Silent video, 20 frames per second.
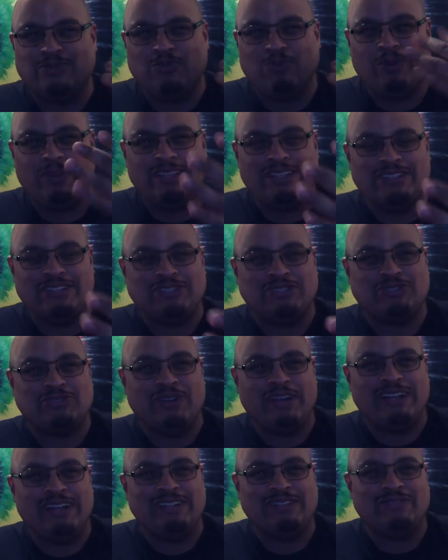really
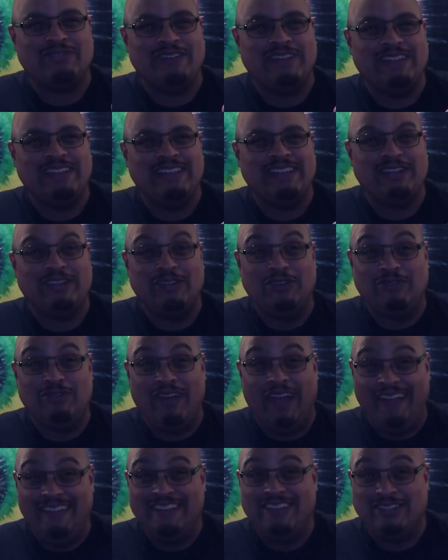strange feeling like you've
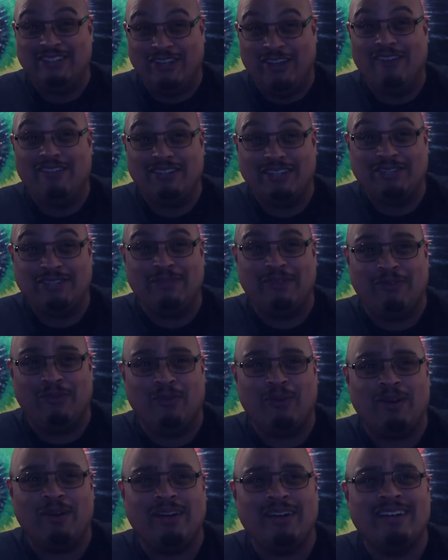had this conversation
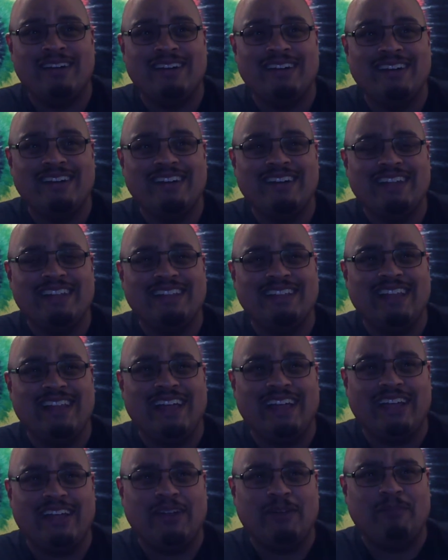before,
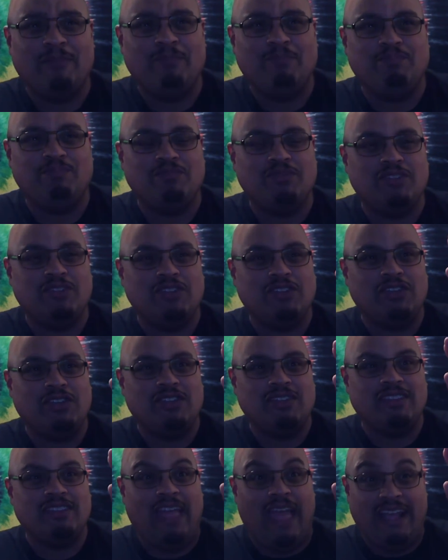like
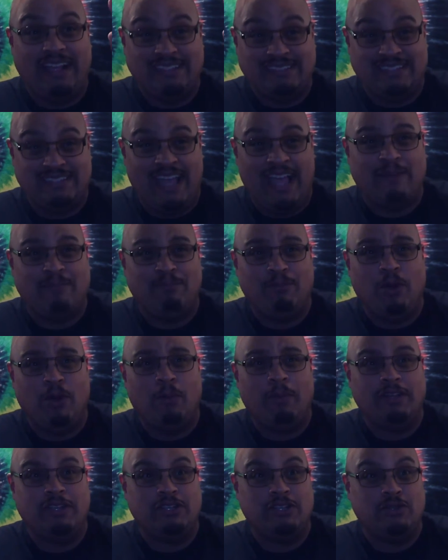that exact
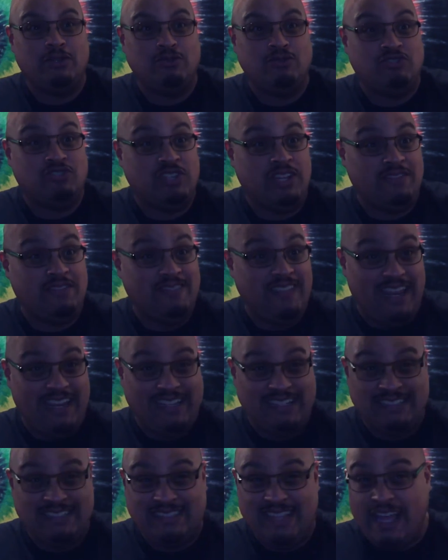moment you said that
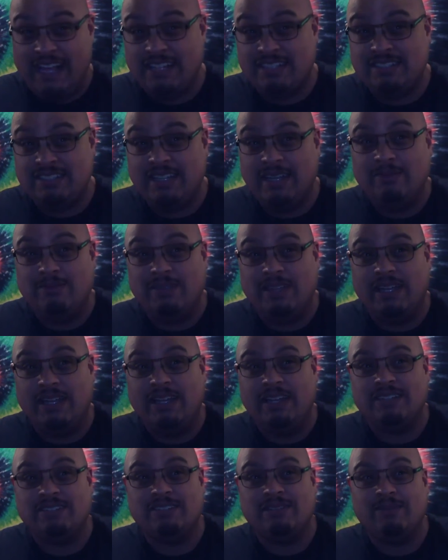exact same
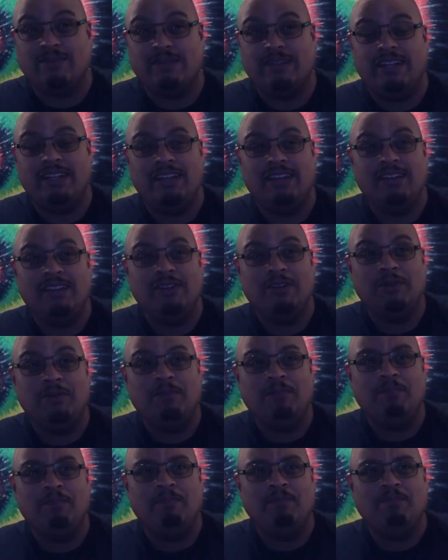thing to somebody,
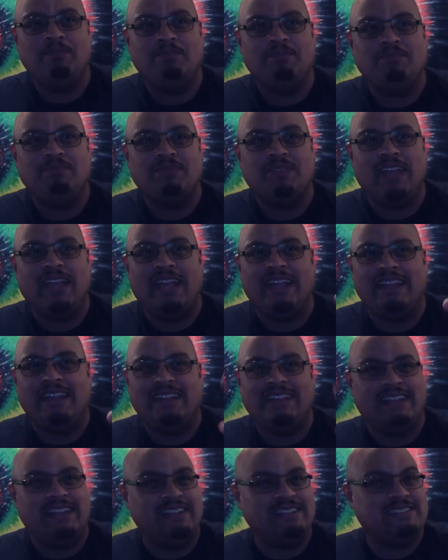
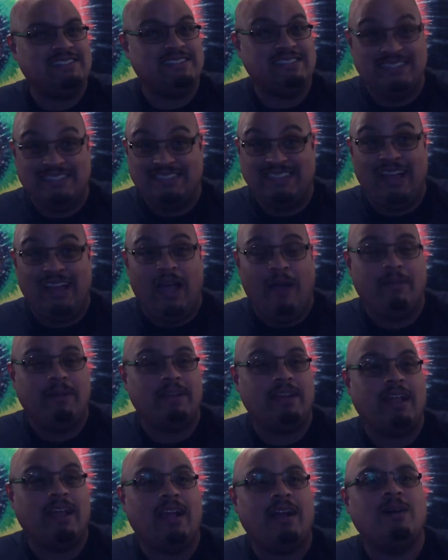and then it's just not
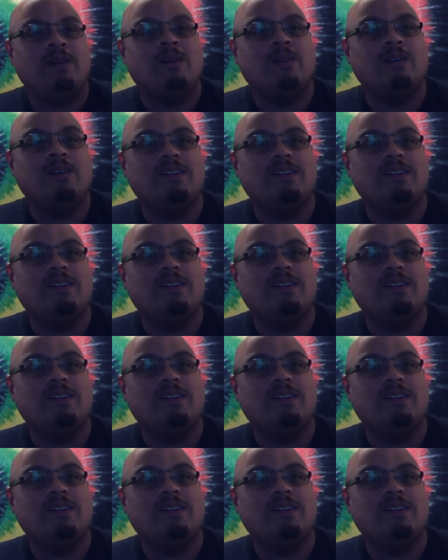happening now.